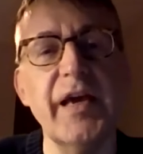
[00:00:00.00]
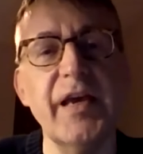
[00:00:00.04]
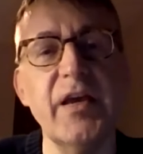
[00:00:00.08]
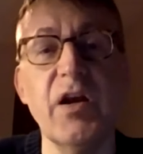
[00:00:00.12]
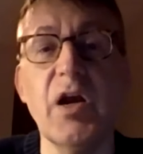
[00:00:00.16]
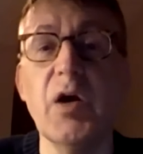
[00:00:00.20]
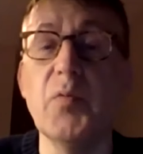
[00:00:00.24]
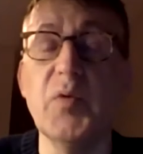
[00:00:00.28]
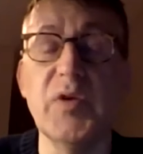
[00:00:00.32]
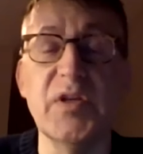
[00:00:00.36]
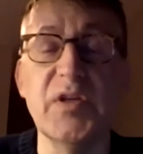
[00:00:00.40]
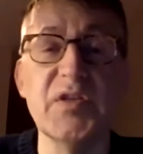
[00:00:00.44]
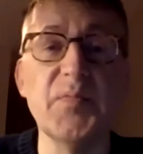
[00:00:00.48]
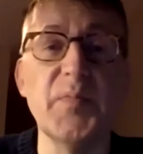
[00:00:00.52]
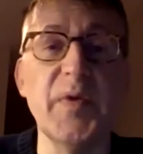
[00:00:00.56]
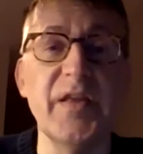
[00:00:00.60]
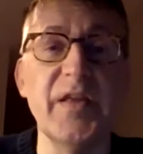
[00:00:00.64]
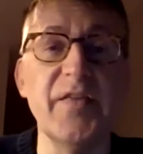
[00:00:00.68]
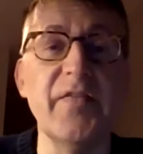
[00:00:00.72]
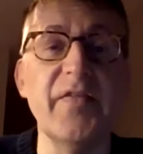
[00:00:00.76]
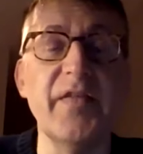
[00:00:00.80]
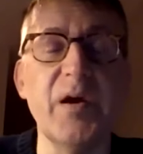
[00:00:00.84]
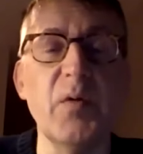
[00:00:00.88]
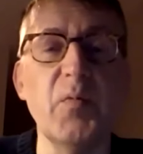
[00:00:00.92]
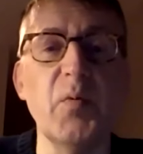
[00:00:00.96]
And I would
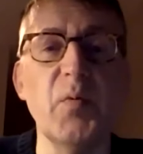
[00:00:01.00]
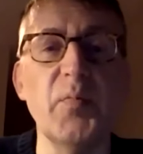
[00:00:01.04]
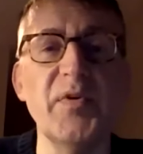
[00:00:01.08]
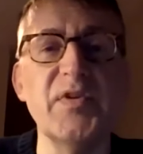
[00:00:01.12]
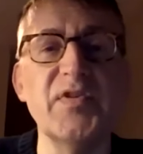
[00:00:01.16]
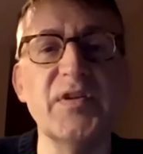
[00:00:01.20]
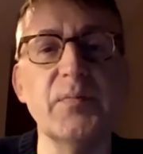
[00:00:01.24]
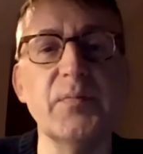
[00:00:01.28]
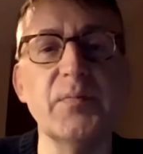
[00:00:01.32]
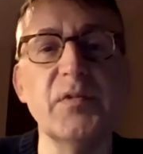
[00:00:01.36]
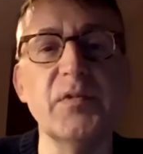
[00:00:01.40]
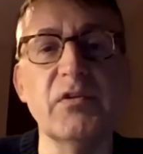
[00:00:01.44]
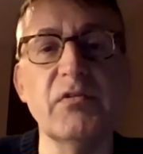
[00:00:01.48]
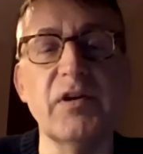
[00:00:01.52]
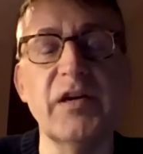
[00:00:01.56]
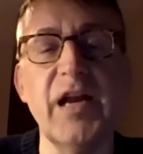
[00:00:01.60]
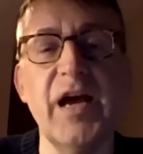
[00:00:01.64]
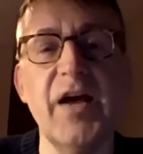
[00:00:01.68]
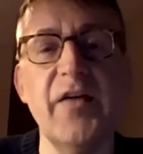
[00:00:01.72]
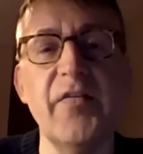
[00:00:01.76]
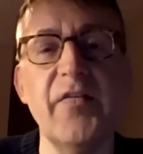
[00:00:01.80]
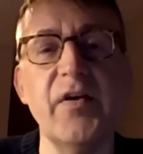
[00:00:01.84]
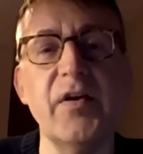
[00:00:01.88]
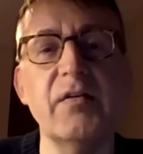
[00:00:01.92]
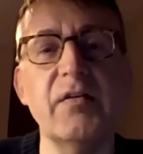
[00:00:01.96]
expect that would be similar in
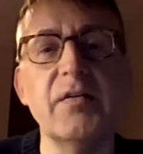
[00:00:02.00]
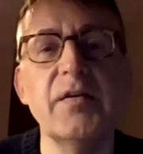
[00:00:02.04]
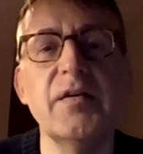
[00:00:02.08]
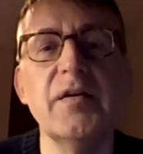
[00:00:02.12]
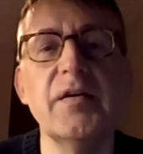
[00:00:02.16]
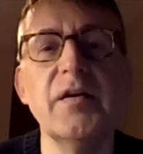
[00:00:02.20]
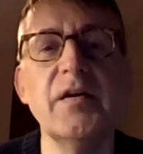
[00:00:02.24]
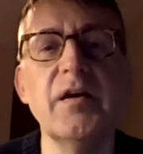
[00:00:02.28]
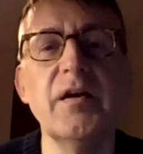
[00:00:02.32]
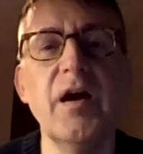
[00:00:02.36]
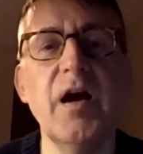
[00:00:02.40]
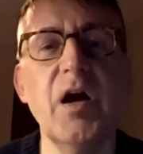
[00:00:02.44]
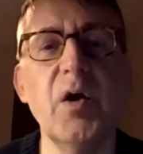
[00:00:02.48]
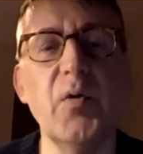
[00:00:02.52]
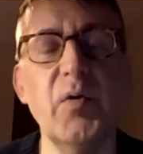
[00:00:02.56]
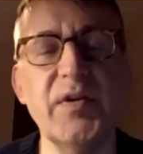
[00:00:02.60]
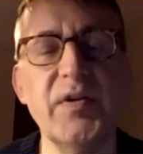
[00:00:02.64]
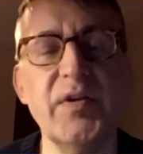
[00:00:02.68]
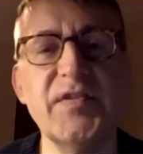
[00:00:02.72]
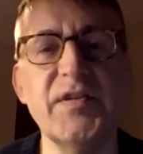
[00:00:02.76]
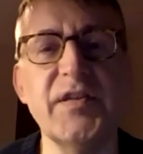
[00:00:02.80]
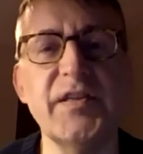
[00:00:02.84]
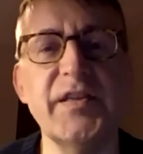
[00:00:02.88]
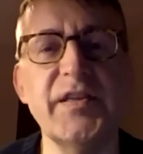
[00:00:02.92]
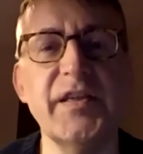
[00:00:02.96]
other
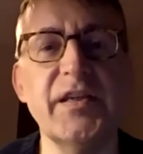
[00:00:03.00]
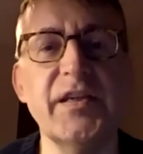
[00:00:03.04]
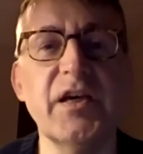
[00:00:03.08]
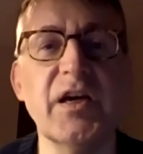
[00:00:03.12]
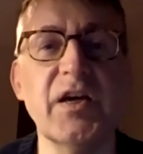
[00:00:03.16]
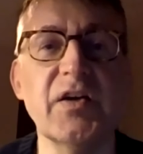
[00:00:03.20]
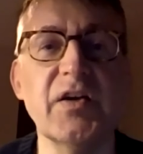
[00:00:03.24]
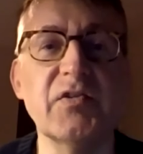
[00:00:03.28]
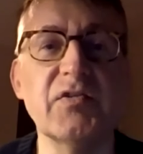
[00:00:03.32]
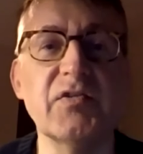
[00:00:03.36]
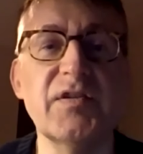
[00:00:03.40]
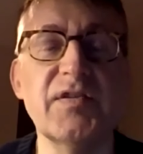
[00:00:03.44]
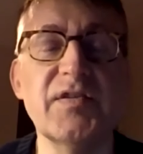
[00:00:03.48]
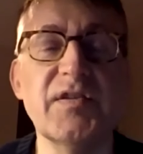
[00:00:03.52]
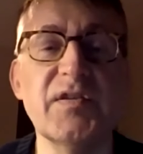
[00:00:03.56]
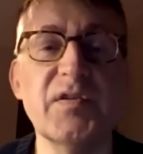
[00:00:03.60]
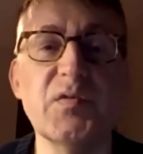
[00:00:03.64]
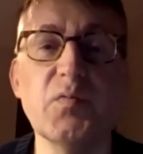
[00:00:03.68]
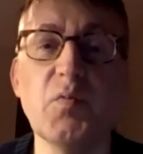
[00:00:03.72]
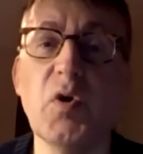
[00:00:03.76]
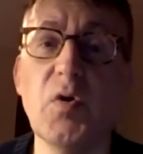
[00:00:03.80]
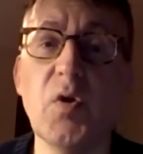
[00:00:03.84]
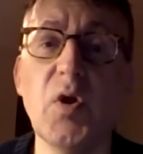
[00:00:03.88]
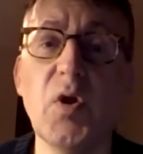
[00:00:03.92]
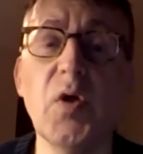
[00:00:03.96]
OECD countries
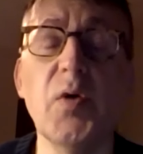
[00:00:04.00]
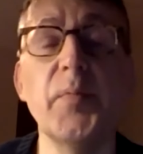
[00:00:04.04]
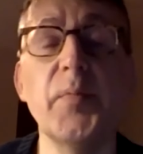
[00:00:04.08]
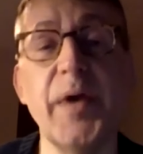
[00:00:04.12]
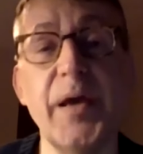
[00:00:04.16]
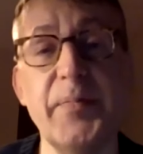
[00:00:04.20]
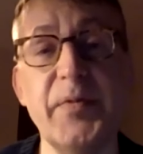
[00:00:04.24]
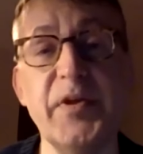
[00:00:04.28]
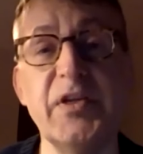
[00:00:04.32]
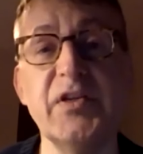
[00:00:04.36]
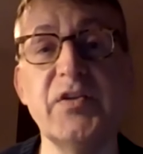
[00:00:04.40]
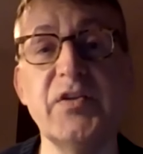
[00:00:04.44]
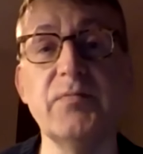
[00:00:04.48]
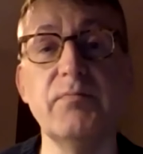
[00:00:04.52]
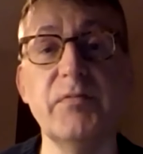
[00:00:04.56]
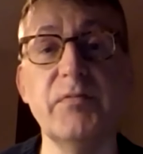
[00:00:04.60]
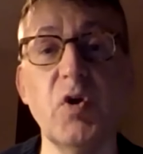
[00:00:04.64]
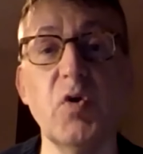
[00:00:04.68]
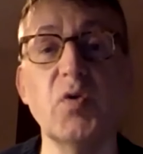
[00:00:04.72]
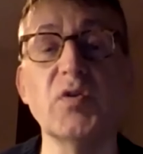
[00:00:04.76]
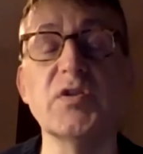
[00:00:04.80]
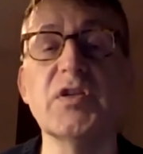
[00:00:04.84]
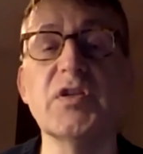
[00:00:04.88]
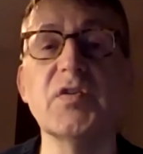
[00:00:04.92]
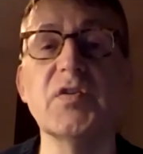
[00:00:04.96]
as well, or maybe
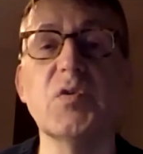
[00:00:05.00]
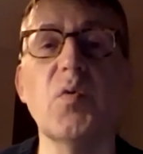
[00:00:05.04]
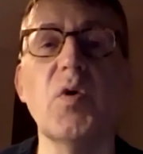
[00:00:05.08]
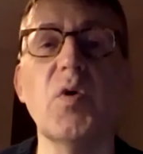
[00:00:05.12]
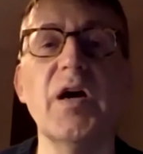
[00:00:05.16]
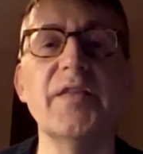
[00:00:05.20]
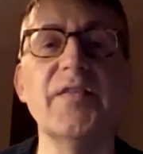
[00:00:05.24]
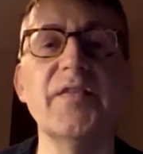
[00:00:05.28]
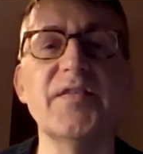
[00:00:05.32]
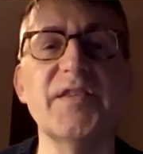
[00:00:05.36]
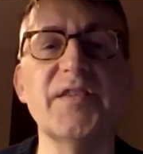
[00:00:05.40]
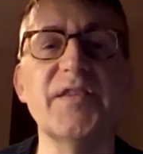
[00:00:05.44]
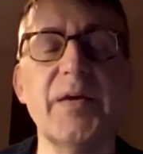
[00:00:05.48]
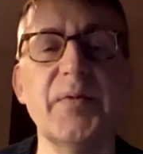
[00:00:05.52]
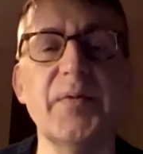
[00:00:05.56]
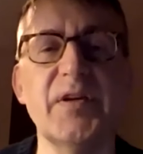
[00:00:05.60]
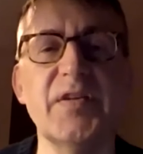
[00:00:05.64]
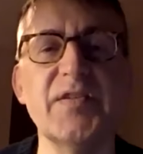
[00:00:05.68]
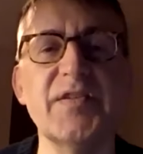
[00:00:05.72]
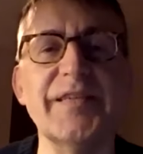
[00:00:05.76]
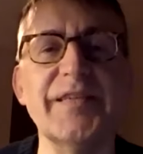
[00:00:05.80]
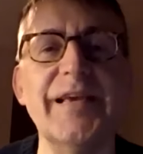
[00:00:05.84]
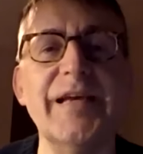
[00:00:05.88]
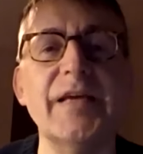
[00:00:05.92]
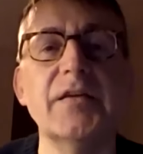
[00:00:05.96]
not to quite the same
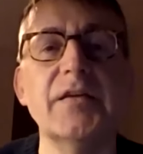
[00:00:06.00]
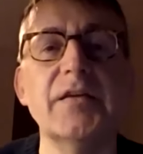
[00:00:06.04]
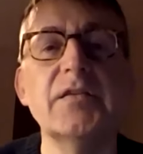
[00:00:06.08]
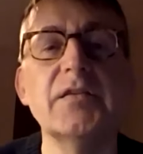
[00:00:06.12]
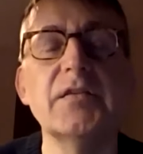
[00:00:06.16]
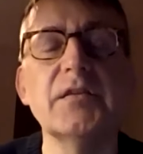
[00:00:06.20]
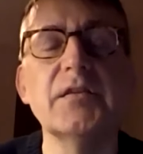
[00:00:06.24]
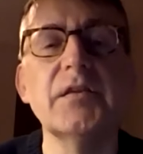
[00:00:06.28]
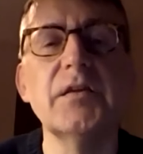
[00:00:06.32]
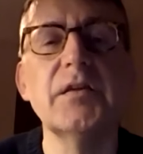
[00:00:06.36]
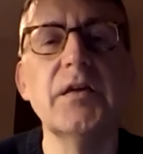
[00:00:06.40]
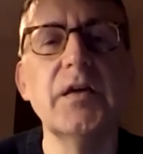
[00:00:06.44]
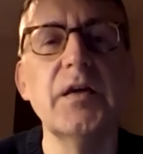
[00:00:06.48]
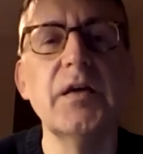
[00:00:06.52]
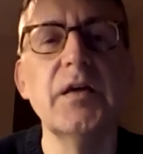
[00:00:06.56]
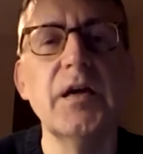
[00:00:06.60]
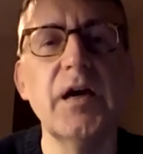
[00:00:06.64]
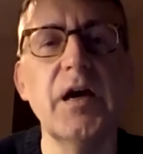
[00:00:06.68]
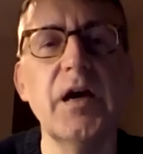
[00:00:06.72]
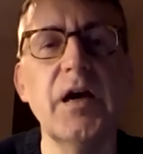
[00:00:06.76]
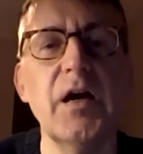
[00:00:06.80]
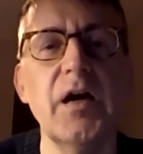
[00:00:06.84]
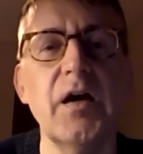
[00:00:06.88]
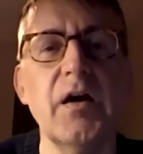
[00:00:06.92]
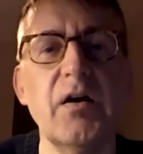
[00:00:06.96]
extent
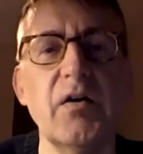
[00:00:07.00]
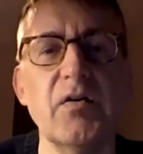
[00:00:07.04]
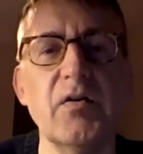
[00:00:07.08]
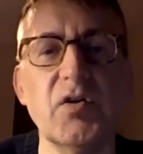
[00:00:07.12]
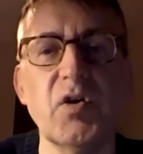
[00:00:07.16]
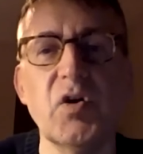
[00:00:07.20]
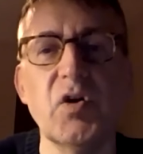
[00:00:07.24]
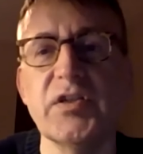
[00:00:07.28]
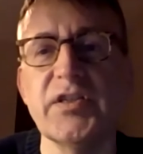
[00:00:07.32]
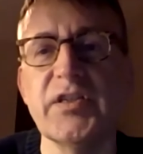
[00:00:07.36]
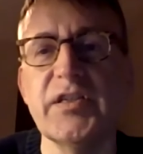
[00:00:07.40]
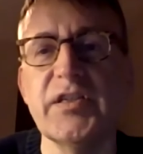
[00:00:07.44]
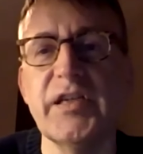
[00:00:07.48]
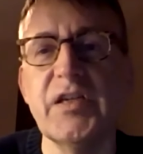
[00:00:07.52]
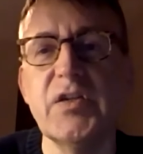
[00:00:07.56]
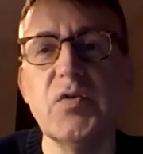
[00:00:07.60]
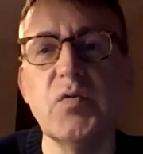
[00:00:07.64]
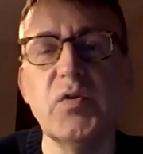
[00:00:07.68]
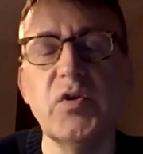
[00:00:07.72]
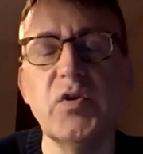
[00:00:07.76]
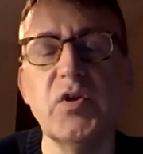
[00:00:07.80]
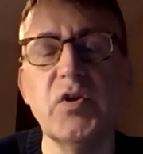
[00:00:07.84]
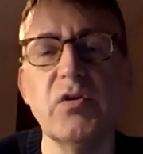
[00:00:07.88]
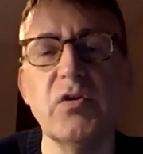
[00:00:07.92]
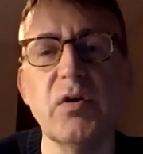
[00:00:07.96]
on
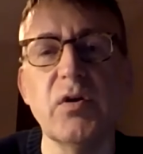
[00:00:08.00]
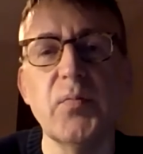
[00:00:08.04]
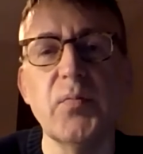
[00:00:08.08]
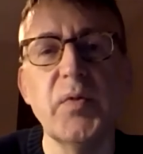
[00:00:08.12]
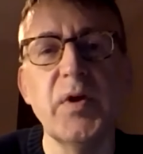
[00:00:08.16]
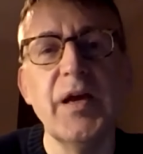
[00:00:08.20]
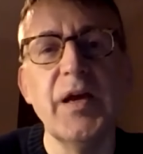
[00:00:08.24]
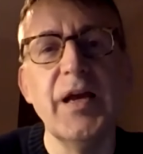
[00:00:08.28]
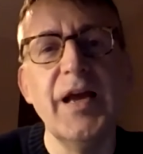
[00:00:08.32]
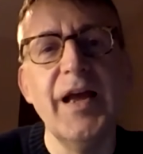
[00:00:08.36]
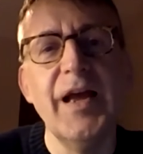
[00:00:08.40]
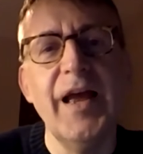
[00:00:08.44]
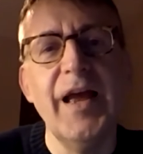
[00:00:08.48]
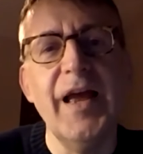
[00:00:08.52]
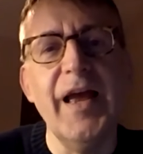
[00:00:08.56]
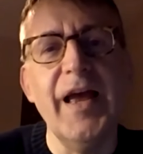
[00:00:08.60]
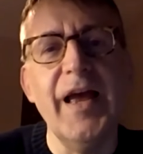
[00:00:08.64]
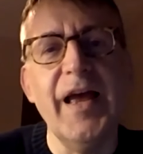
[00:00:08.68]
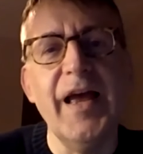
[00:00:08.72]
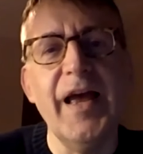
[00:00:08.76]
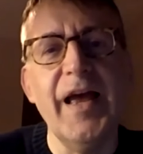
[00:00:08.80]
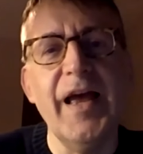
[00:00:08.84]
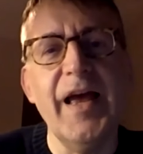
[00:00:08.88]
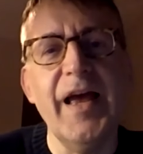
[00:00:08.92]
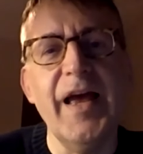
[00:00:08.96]
continental Europe.
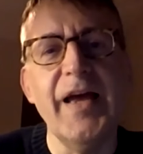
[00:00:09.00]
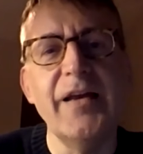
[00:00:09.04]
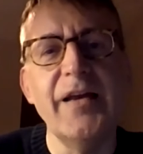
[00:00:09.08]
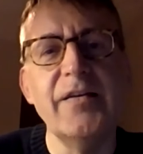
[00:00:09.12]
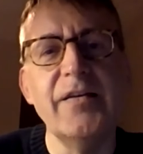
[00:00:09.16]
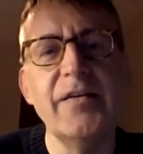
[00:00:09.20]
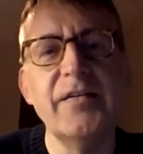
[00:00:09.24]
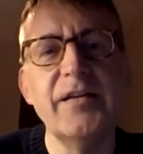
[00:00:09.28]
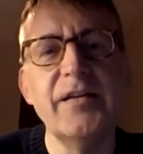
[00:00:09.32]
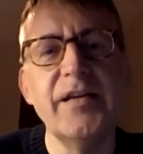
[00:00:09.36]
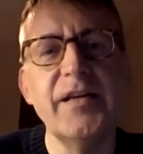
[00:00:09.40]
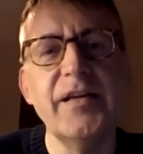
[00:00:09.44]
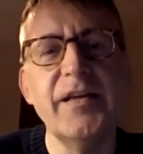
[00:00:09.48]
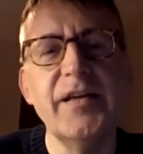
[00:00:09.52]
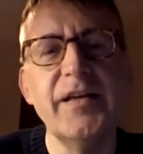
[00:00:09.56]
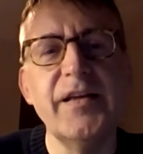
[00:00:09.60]
And